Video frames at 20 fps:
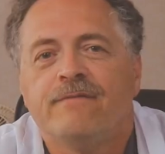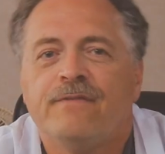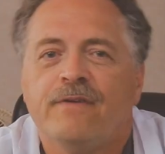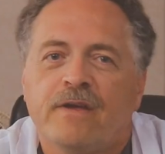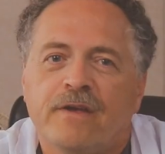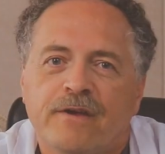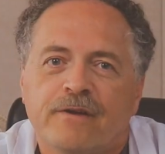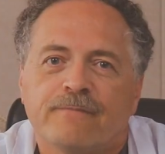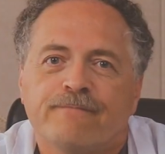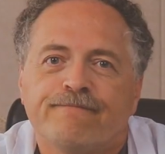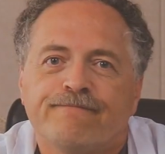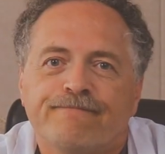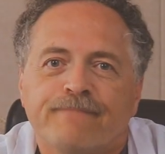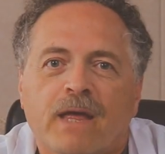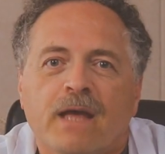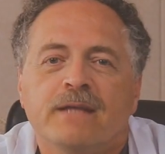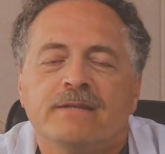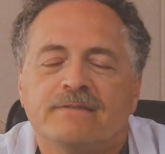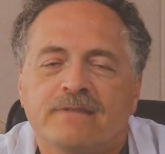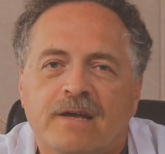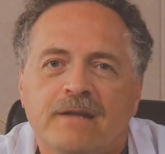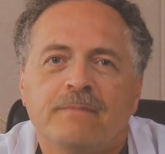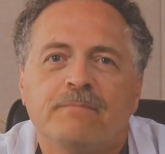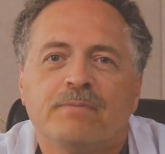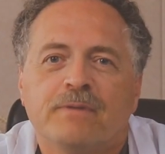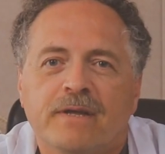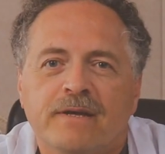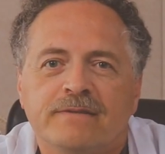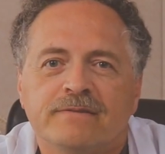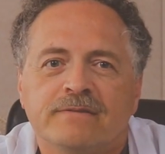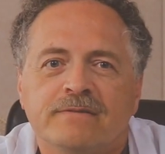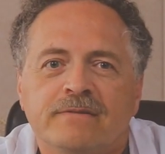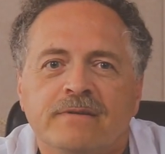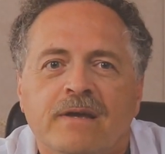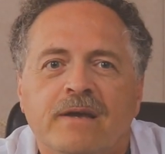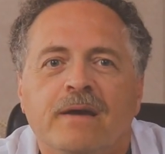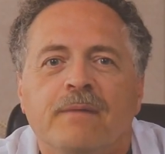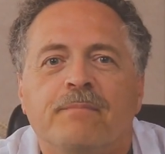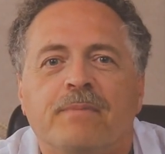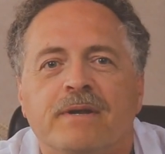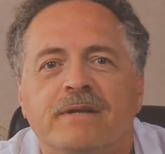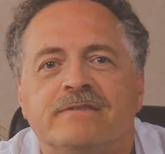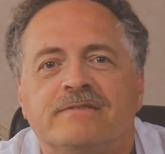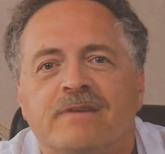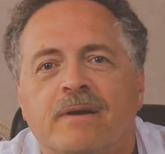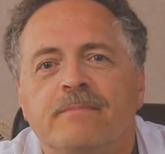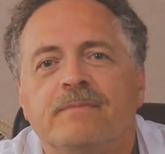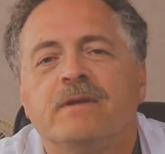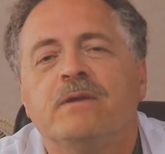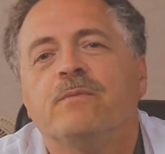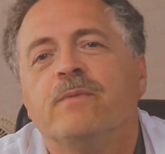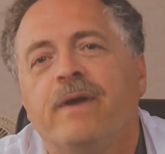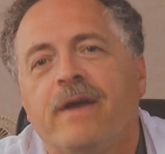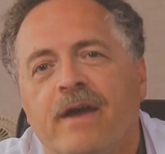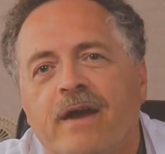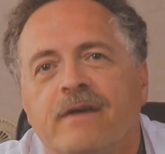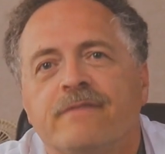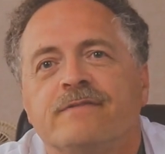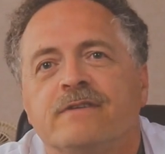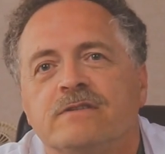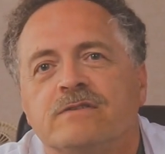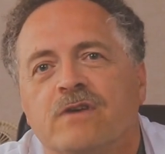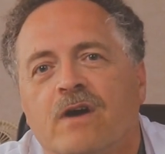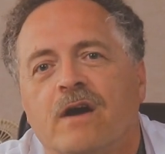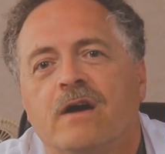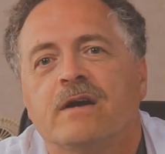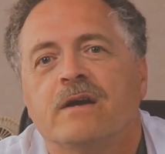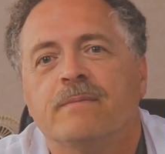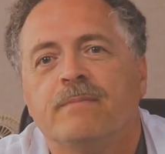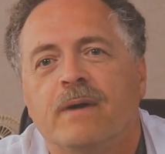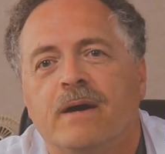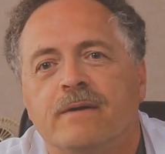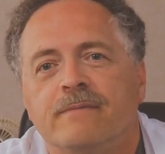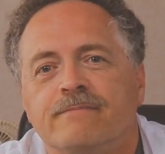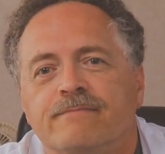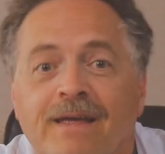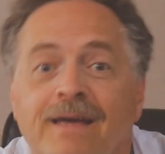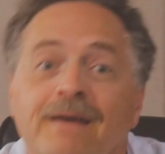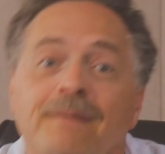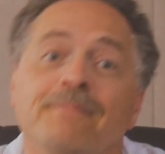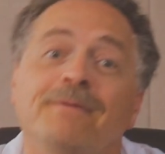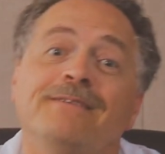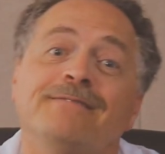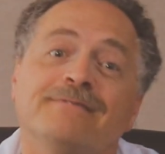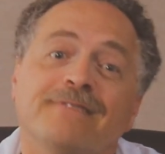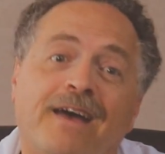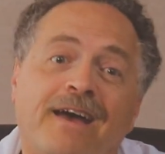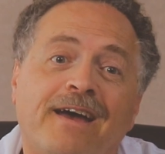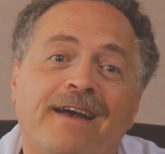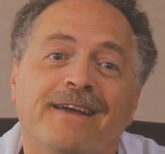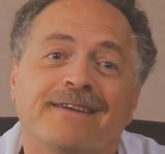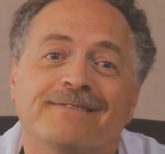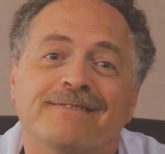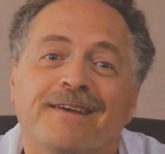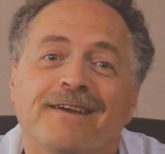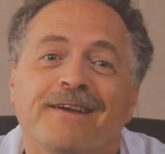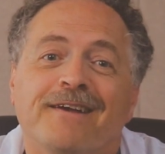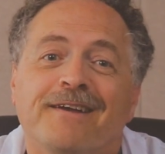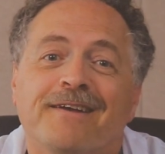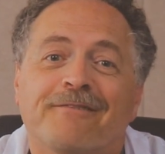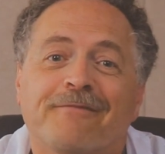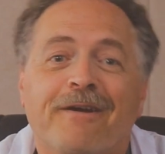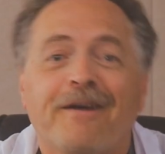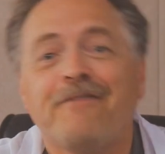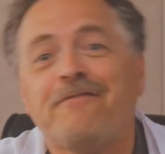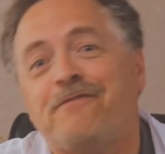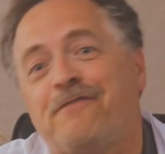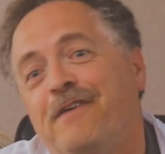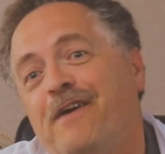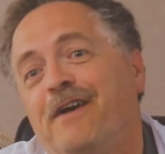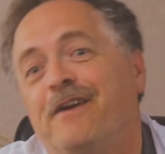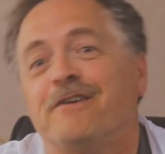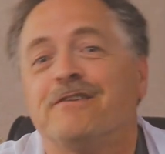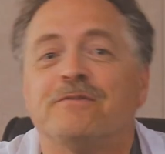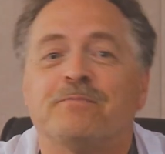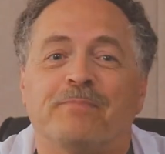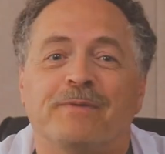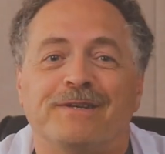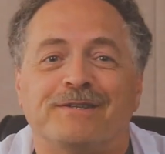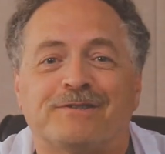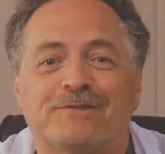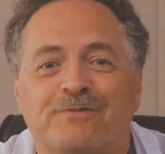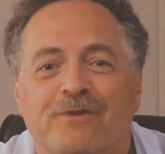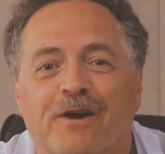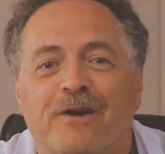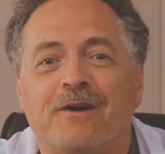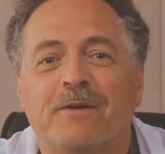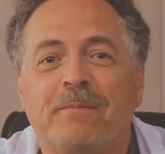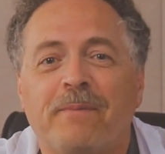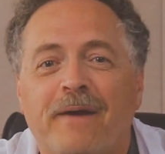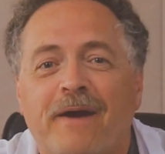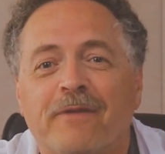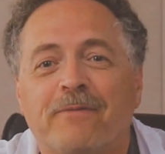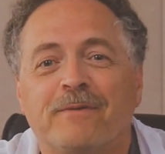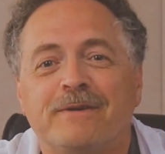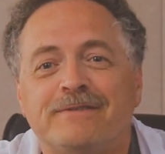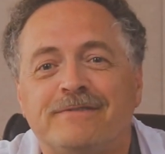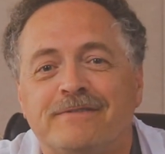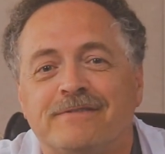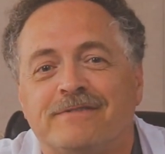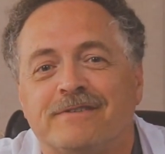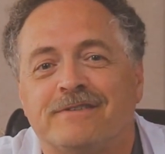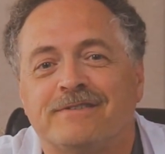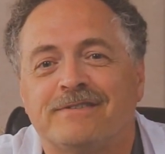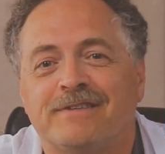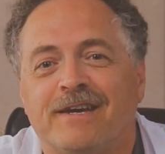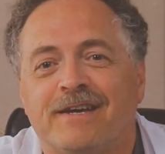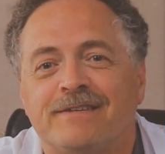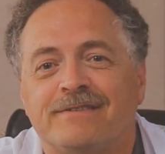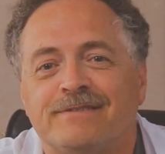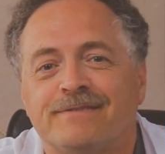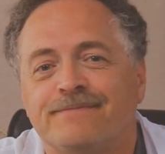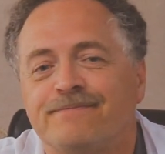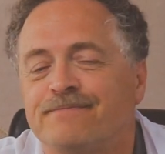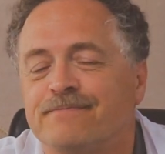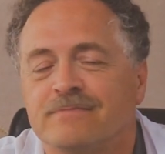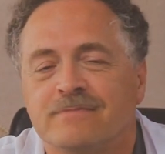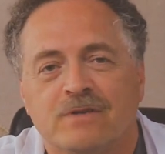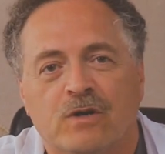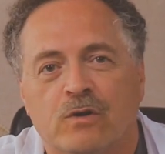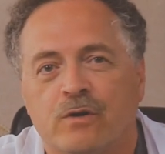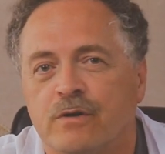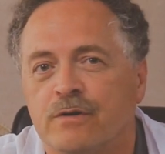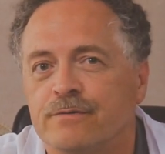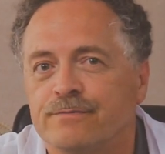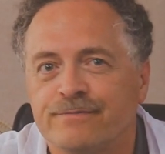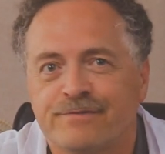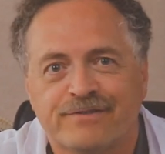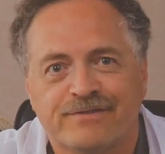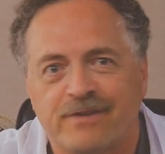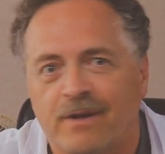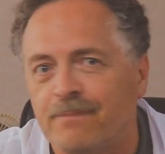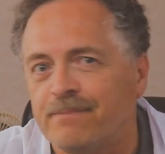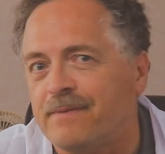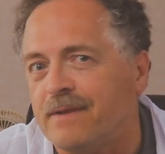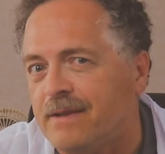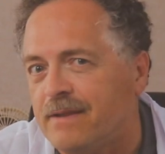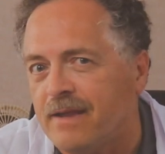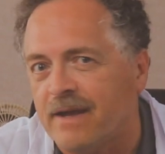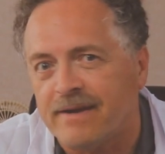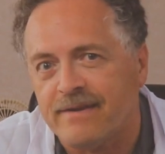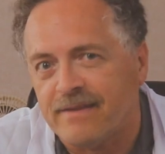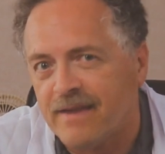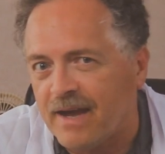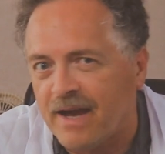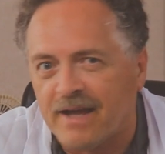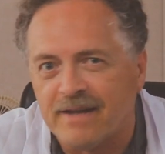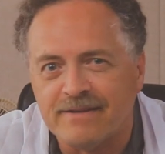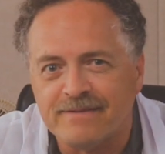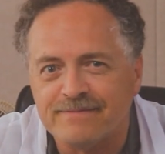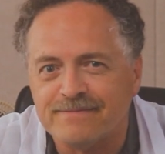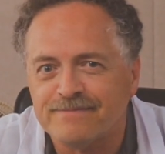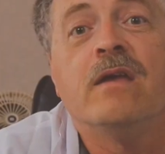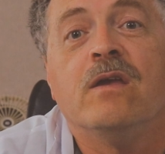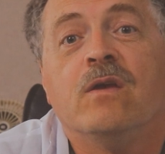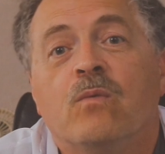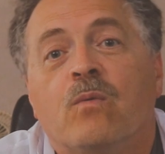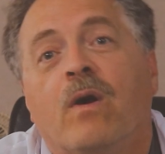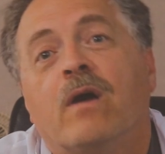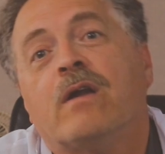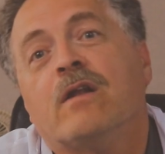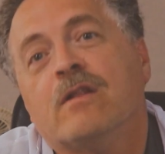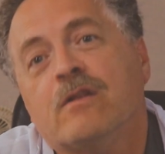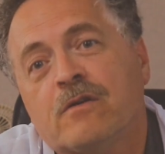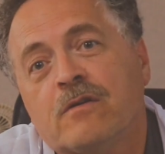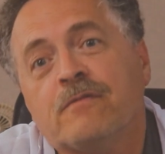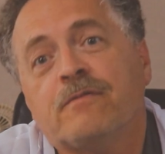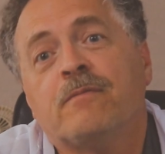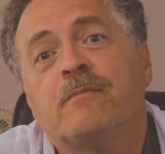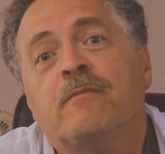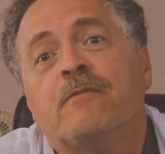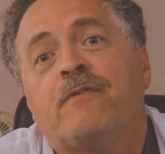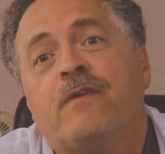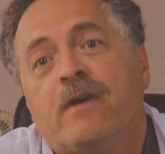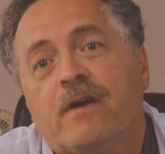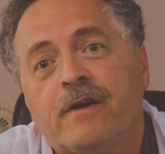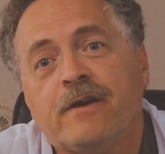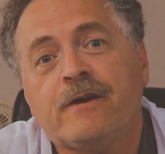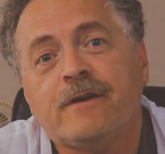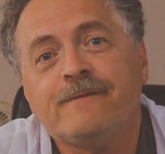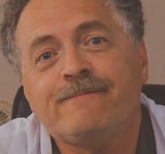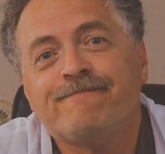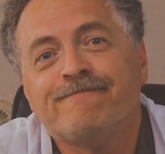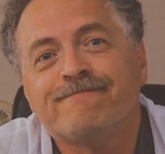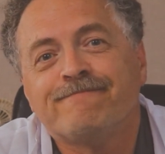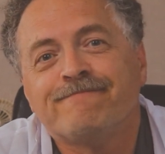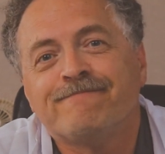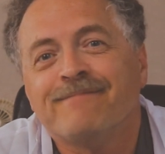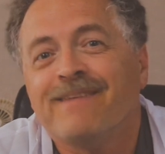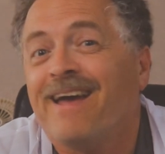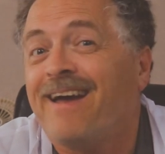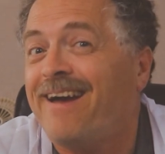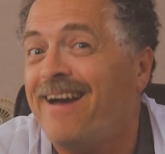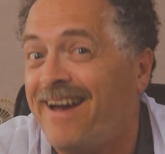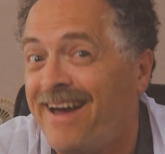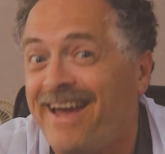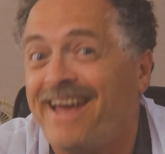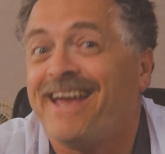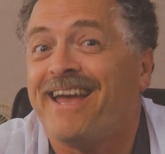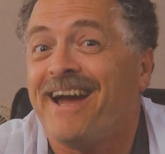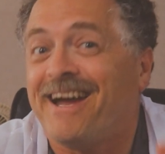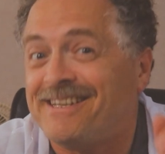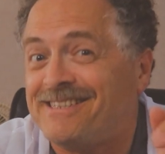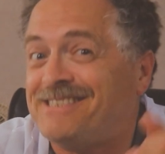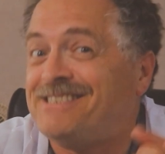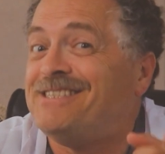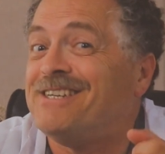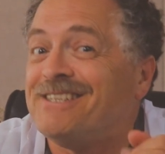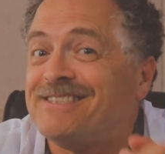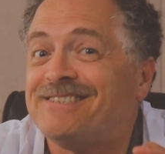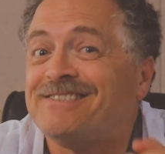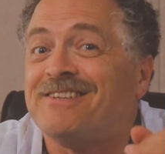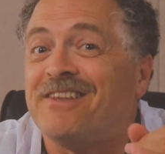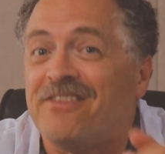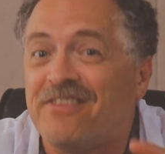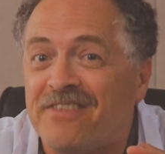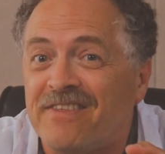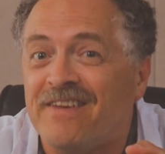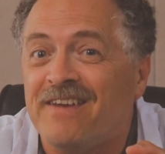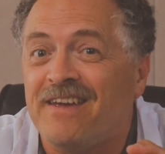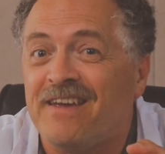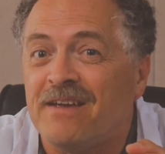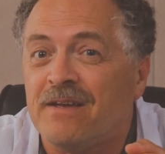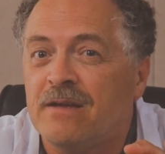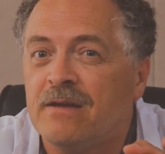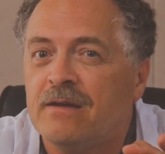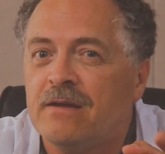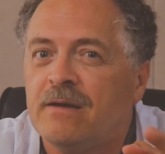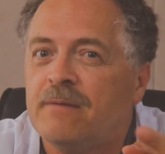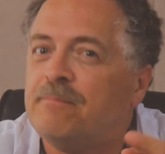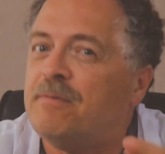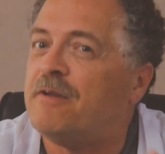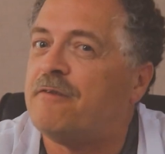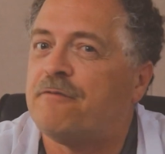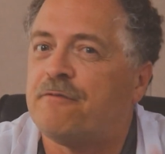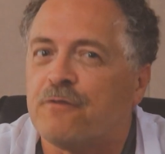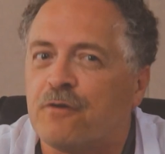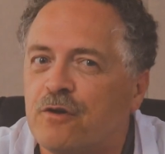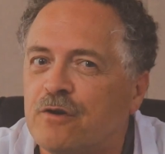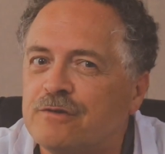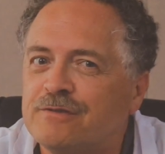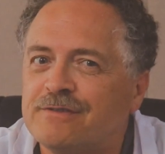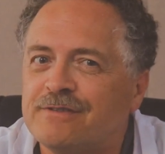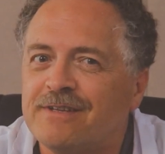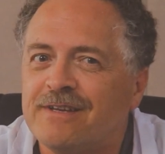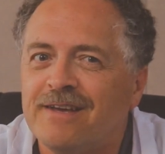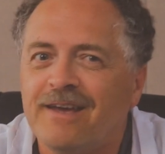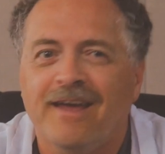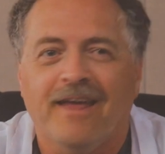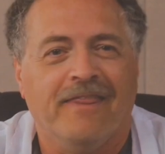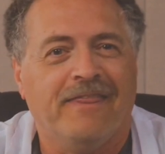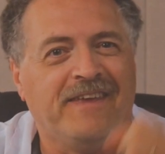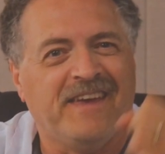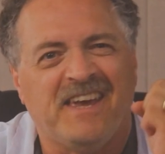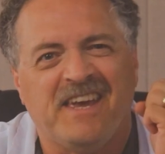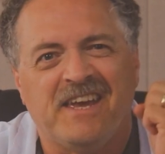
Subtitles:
Failure. It's unpleasant, but it's something we have to talk about. Besides, great failures breed stronger pathways to success, or something like that. You want to learn from failure? I got just the thing. But first, the